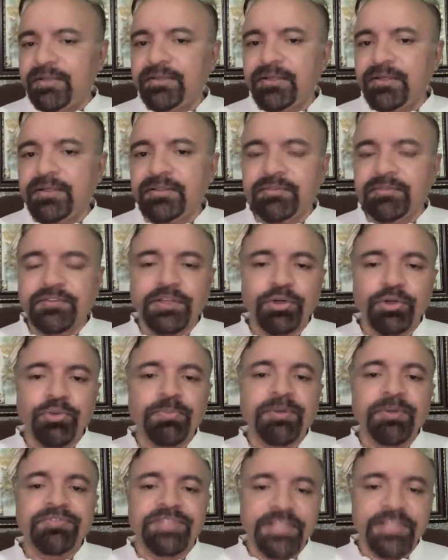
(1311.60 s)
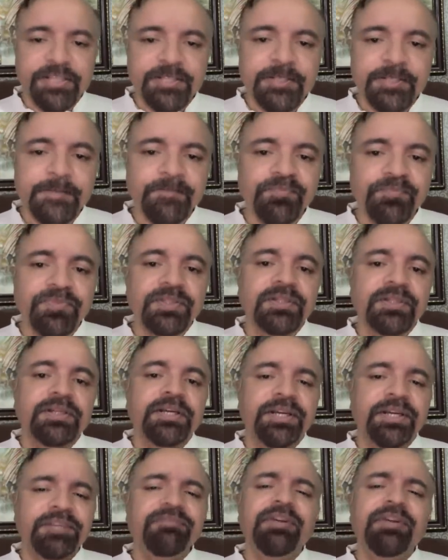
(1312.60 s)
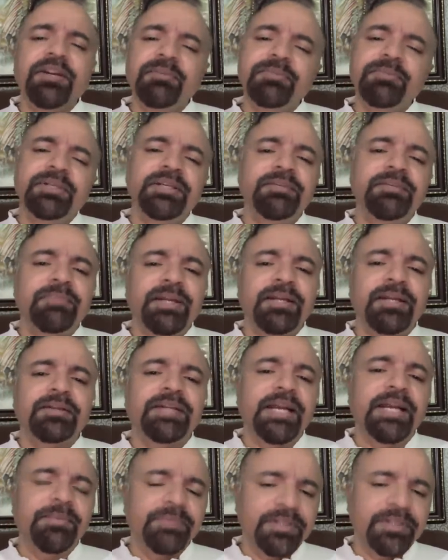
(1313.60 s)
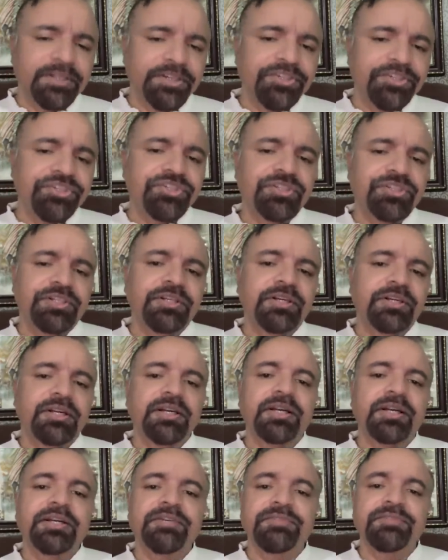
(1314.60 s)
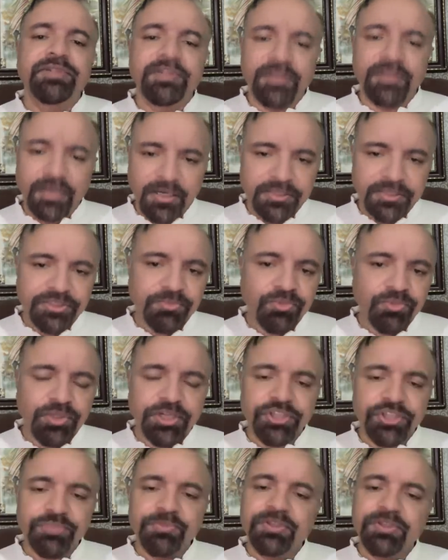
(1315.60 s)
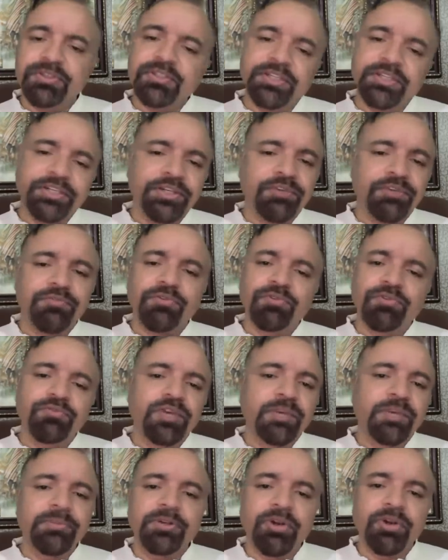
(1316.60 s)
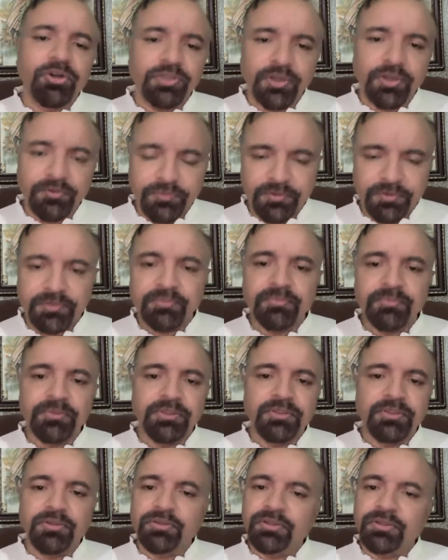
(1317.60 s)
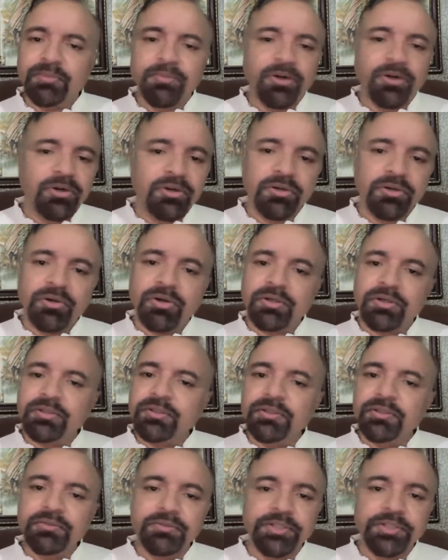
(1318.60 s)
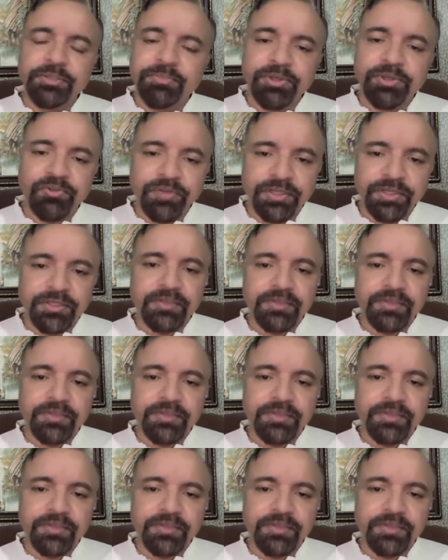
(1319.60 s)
with a group of six, invariably, by the time they reach hinterland of our Jammu and Kashmir, three or four would have been knocked off on the border or in between.